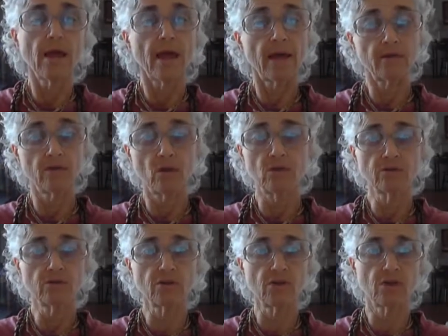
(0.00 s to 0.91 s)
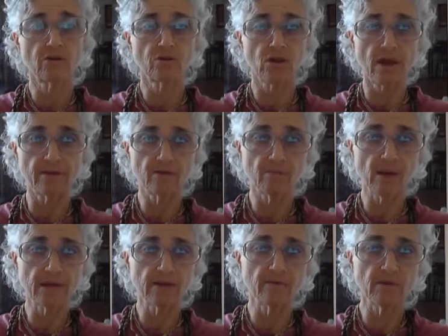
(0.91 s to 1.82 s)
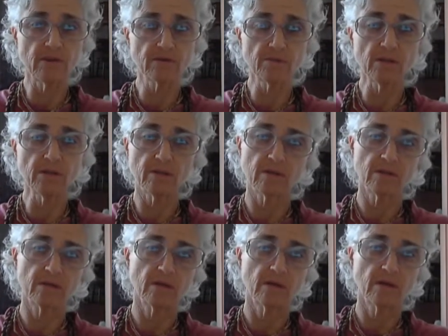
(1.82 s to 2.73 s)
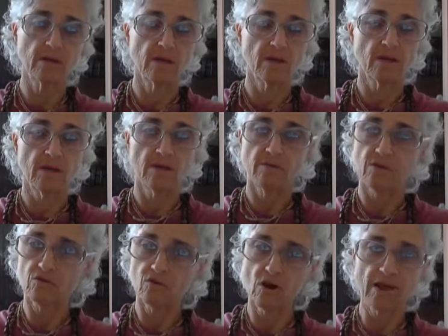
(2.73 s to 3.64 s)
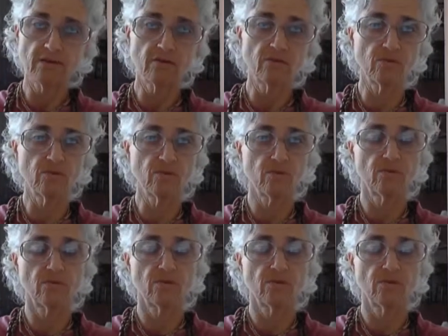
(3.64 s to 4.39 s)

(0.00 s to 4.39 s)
And those that are trying to make advancement, they're trying to